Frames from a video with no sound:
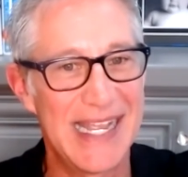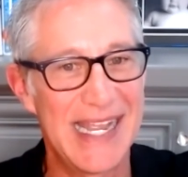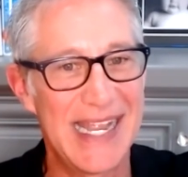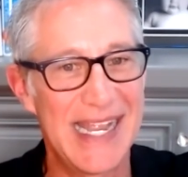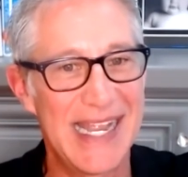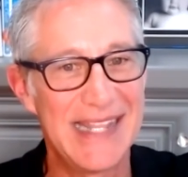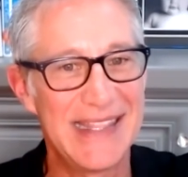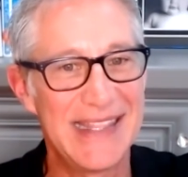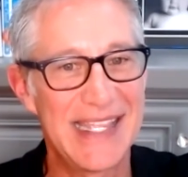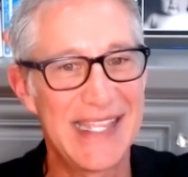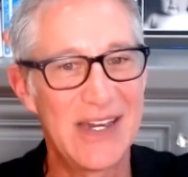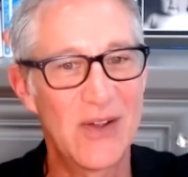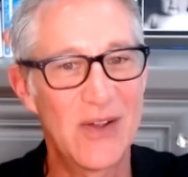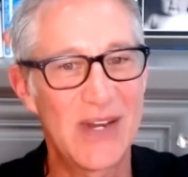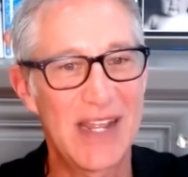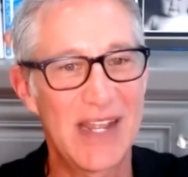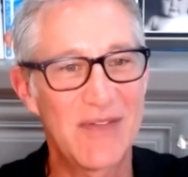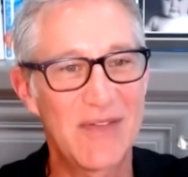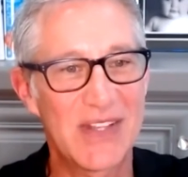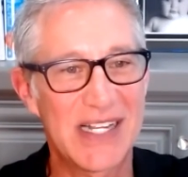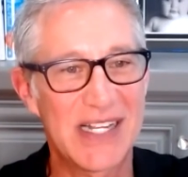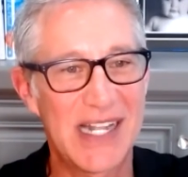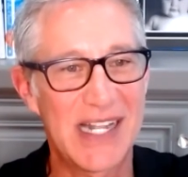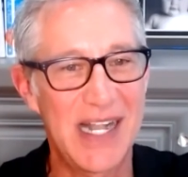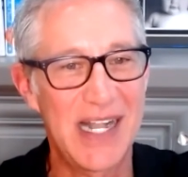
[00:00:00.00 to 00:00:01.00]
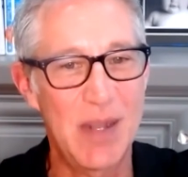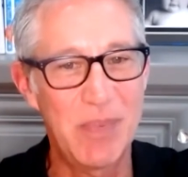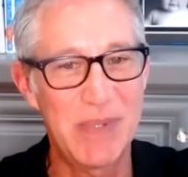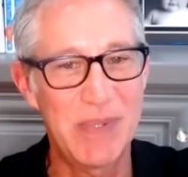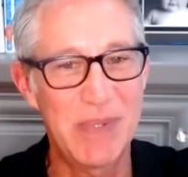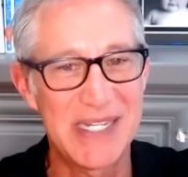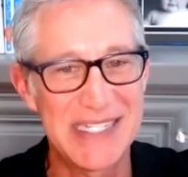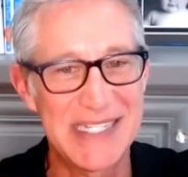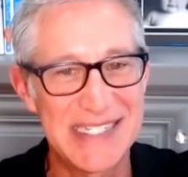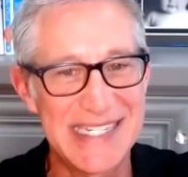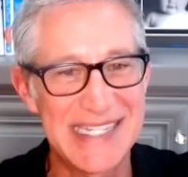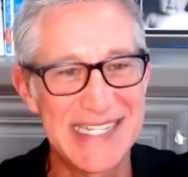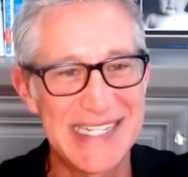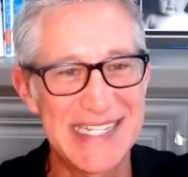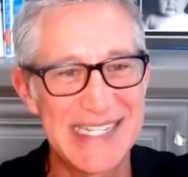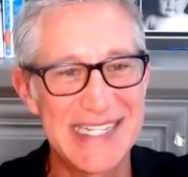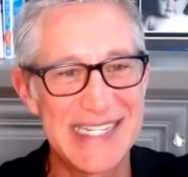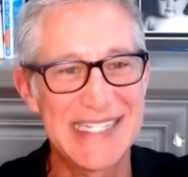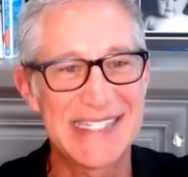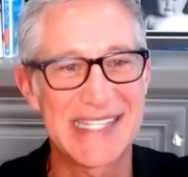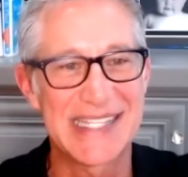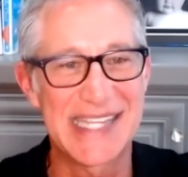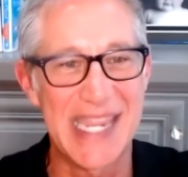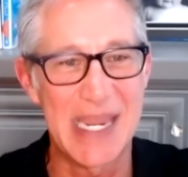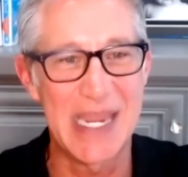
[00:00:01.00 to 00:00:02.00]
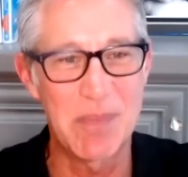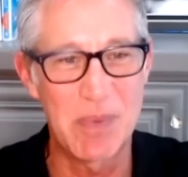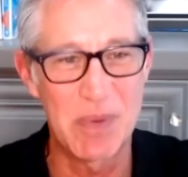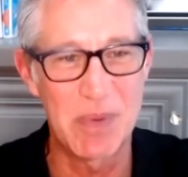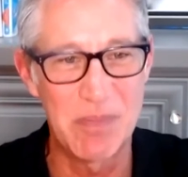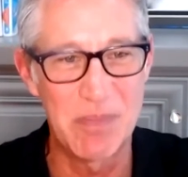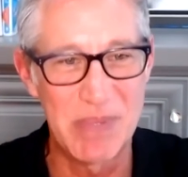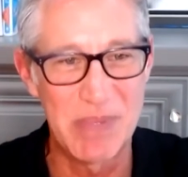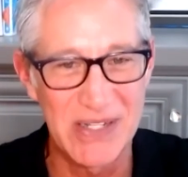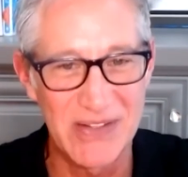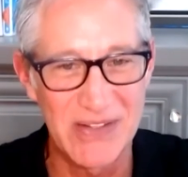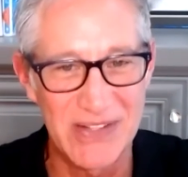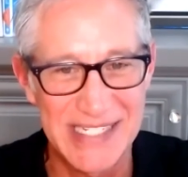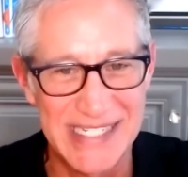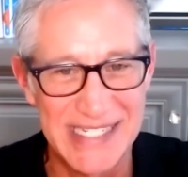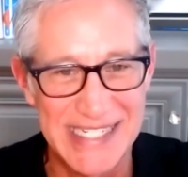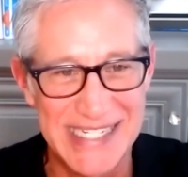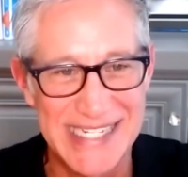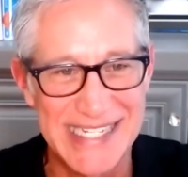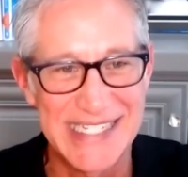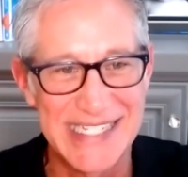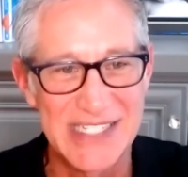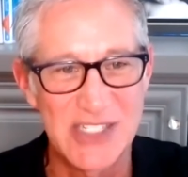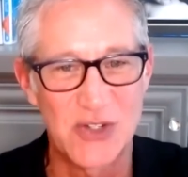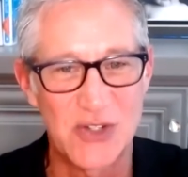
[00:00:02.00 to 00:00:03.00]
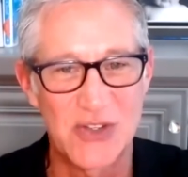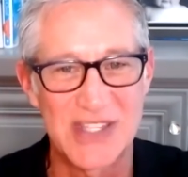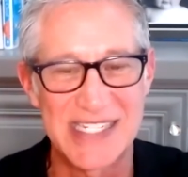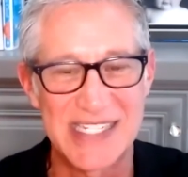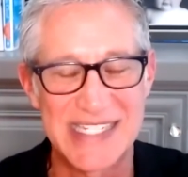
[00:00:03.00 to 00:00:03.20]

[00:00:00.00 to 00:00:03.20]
and they don't have the competencies, the capabilities, or